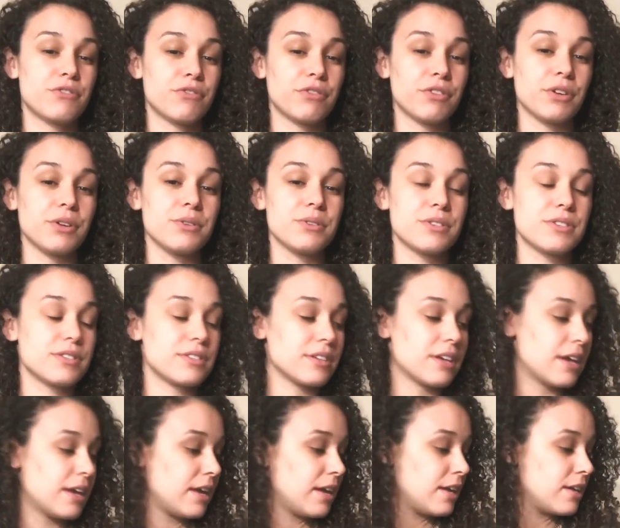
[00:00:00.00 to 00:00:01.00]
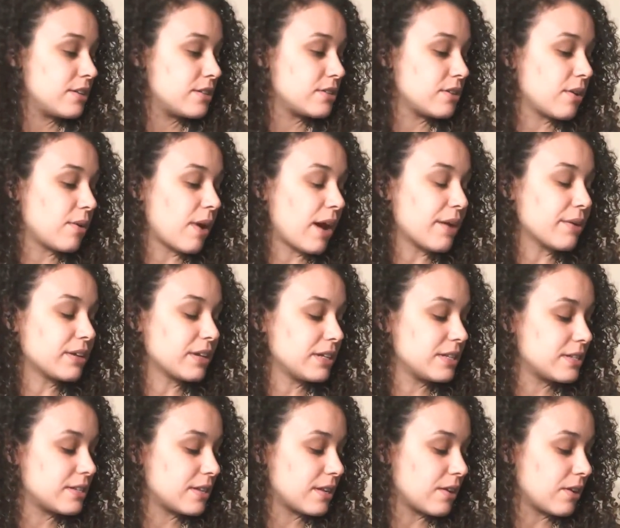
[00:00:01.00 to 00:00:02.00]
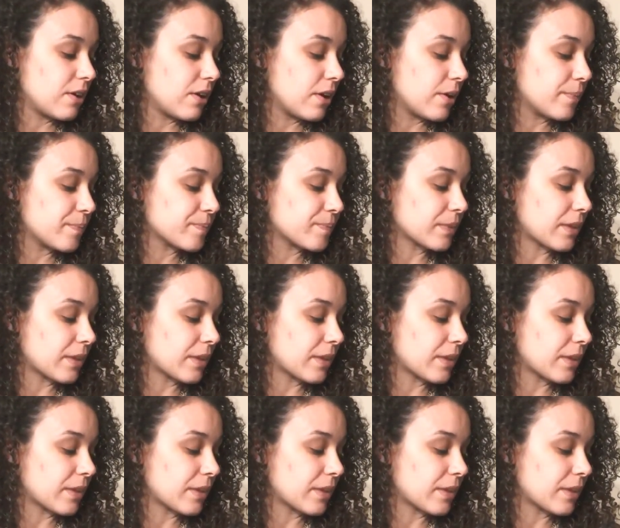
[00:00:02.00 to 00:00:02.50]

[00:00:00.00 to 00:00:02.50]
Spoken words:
fruits. So I consider